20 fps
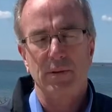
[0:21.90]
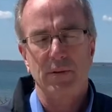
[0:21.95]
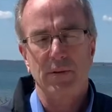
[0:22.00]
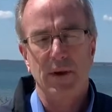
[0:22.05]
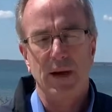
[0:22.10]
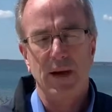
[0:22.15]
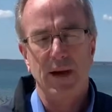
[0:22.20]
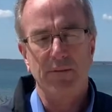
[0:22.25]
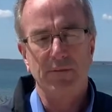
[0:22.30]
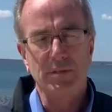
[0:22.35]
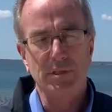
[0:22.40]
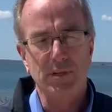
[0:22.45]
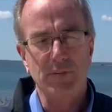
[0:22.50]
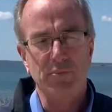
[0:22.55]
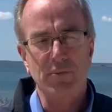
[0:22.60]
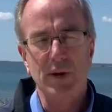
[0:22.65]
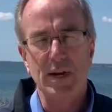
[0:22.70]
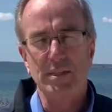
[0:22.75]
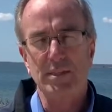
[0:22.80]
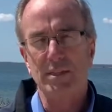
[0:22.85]
I was
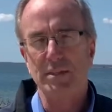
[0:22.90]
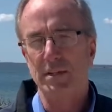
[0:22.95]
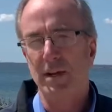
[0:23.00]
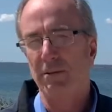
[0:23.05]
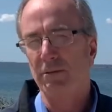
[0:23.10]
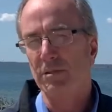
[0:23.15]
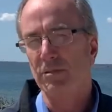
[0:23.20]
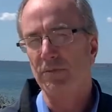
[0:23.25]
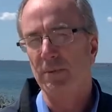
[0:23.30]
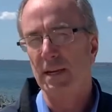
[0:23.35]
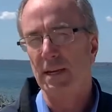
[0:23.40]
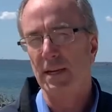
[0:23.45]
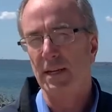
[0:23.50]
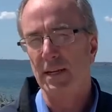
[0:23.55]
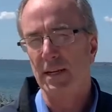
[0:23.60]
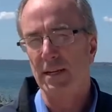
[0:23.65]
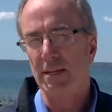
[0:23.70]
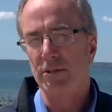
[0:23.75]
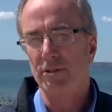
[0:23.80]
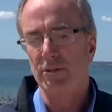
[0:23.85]
impressed as I was reading the
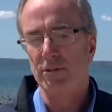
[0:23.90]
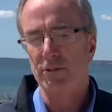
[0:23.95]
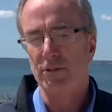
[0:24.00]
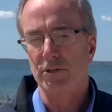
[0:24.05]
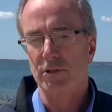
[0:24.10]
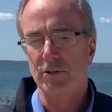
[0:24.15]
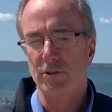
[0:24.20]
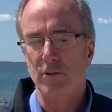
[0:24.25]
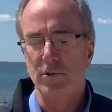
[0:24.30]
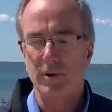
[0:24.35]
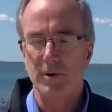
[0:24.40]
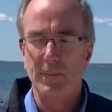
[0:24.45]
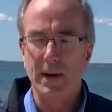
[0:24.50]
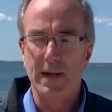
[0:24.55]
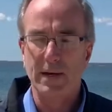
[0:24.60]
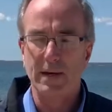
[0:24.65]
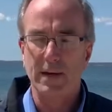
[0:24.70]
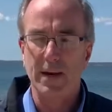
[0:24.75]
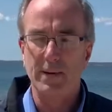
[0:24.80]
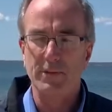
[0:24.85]
Easter story about
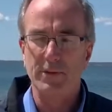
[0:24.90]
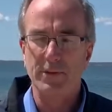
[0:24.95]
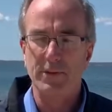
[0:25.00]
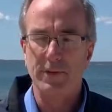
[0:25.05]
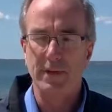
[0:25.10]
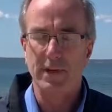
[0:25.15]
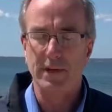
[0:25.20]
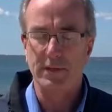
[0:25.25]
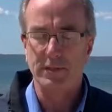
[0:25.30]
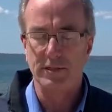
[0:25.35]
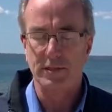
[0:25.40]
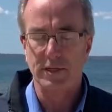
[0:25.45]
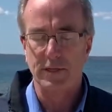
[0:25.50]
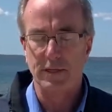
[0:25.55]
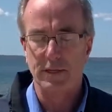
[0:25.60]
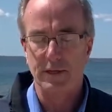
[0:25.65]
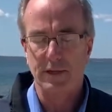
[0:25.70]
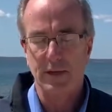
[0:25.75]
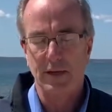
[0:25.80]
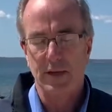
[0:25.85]
a couple things.
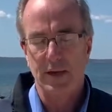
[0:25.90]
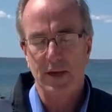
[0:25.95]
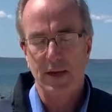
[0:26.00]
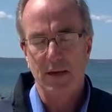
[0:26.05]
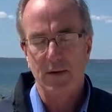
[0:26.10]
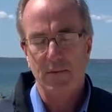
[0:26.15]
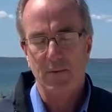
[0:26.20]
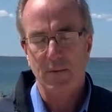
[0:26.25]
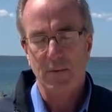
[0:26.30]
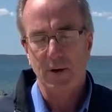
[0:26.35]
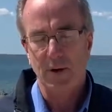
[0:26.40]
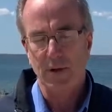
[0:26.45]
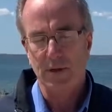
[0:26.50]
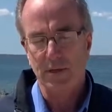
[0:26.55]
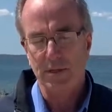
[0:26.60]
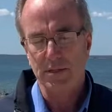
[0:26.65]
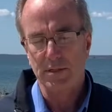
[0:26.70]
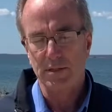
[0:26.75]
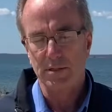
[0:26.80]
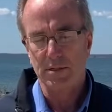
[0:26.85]
One
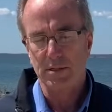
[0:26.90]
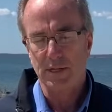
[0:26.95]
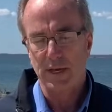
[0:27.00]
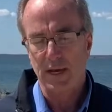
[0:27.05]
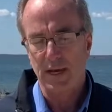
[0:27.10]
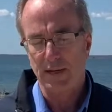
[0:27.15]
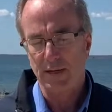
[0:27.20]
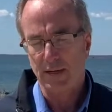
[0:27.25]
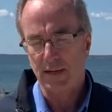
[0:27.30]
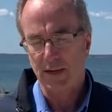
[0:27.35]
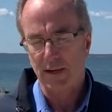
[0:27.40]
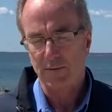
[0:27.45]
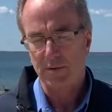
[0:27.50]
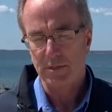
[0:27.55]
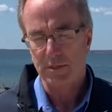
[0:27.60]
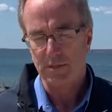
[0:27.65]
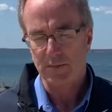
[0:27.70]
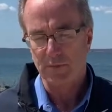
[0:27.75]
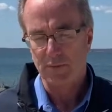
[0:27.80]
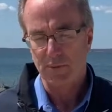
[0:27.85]
is that I
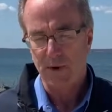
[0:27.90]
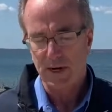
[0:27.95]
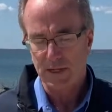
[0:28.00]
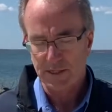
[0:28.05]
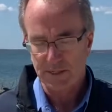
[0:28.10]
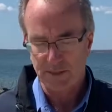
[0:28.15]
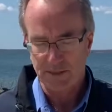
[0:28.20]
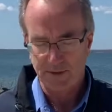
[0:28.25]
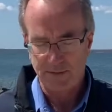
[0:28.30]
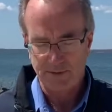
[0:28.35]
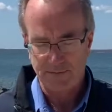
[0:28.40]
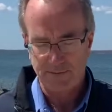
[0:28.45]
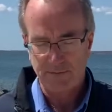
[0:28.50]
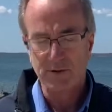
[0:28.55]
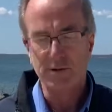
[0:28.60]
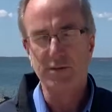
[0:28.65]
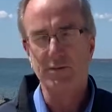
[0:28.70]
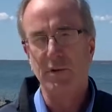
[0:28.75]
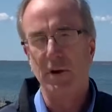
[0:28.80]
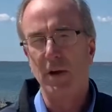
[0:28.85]
was impressed,
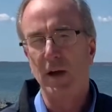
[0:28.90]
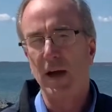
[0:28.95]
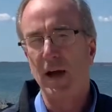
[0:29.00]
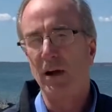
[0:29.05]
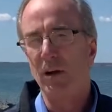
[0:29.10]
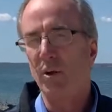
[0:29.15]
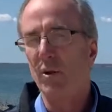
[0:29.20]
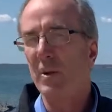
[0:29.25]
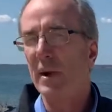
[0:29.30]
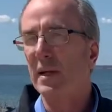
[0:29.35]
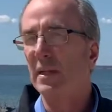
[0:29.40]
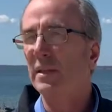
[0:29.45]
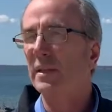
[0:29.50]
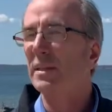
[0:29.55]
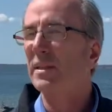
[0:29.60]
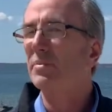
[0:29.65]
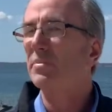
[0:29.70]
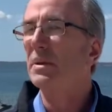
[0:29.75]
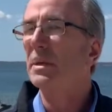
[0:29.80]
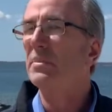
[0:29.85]
first of all, how quickly
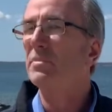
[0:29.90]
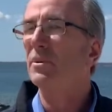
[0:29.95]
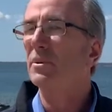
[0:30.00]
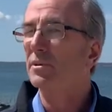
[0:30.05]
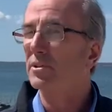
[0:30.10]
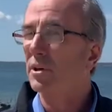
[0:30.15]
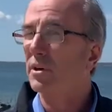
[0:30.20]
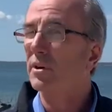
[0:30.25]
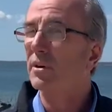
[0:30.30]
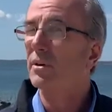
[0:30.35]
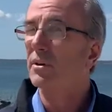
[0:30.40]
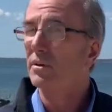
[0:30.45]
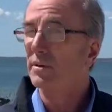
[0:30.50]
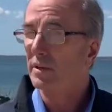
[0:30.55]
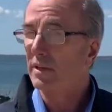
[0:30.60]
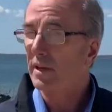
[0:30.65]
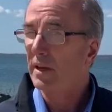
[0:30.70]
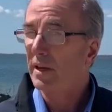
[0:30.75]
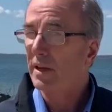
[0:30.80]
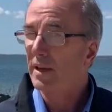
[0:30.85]
the people turned
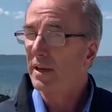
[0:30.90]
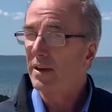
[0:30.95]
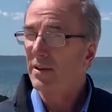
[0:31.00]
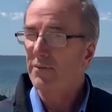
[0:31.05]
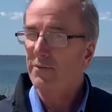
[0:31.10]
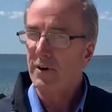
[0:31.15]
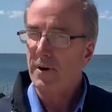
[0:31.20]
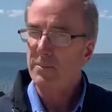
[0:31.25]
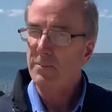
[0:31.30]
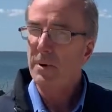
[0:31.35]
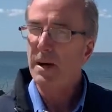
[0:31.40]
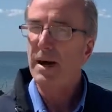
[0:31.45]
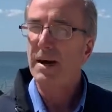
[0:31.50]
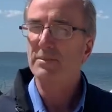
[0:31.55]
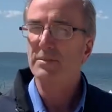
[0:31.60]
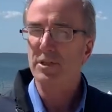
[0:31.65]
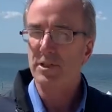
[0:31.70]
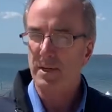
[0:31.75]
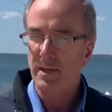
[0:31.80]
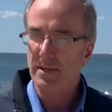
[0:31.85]
from Palm
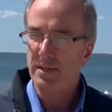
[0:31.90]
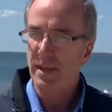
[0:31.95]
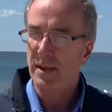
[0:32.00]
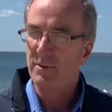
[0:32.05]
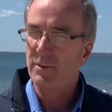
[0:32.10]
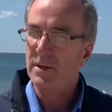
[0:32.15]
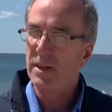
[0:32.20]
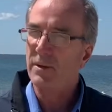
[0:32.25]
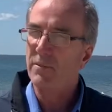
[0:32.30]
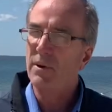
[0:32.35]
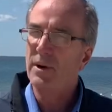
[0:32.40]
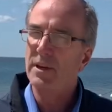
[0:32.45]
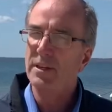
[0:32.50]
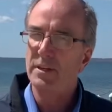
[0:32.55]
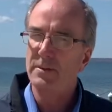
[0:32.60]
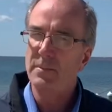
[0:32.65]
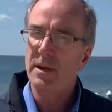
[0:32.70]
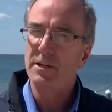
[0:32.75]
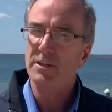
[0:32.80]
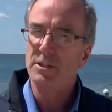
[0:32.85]
Sunday when they wanted to
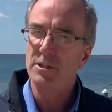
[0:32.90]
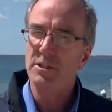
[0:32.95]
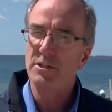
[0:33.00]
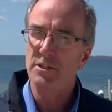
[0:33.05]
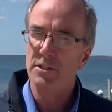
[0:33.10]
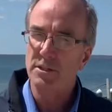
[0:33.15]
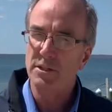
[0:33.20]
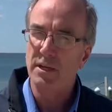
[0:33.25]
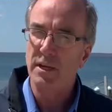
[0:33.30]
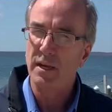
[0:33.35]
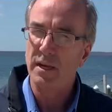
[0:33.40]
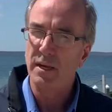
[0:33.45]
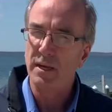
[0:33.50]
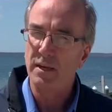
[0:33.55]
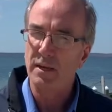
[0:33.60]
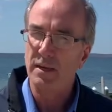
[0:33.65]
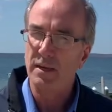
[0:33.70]
make Jesus king